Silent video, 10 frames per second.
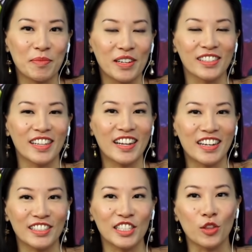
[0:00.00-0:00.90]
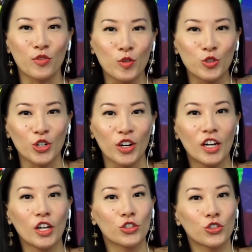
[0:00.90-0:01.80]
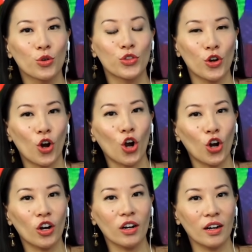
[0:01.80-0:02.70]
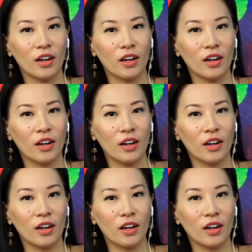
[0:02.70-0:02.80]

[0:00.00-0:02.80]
because they cannot see the future. So there are